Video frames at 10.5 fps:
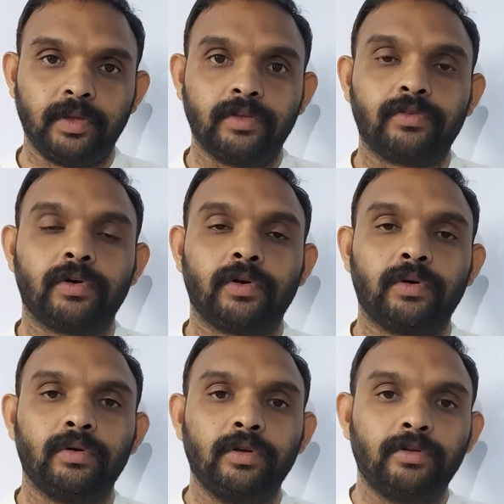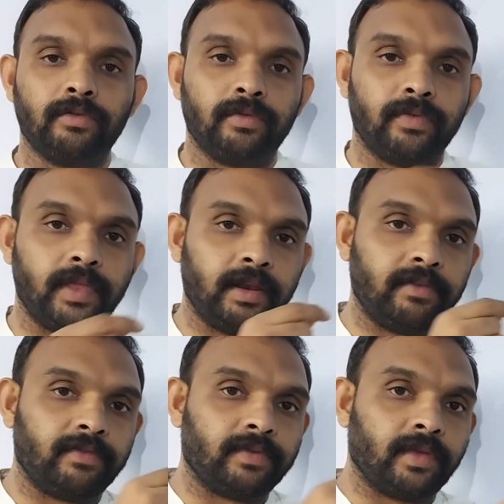So there
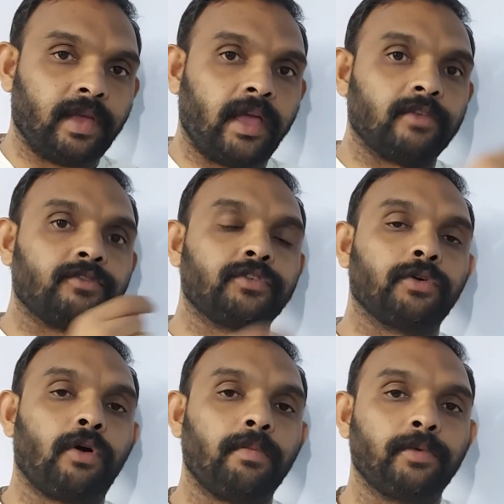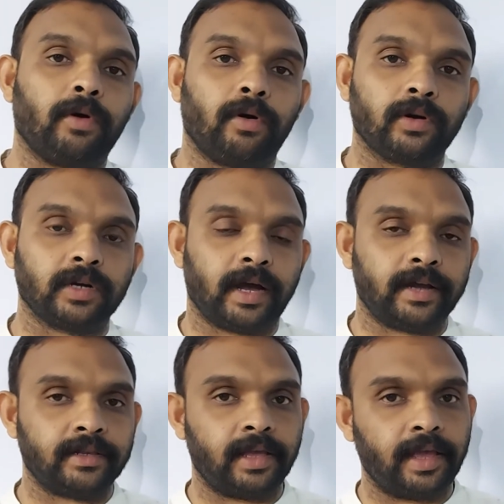is a stopcock
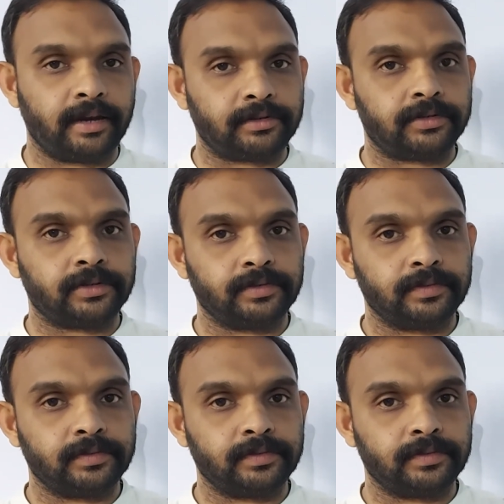at the end,